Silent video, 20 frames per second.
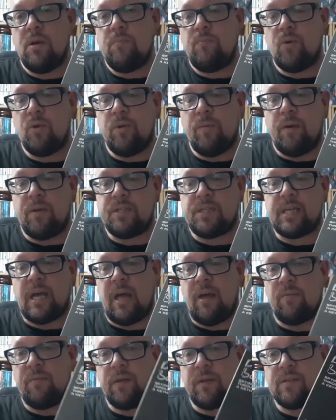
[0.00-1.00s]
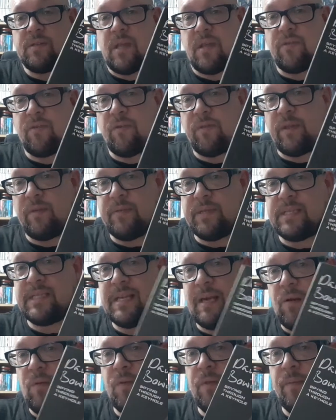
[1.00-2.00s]
put them on sale because they thought they would
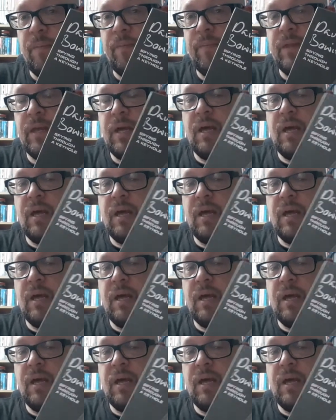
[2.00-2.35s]
sell them.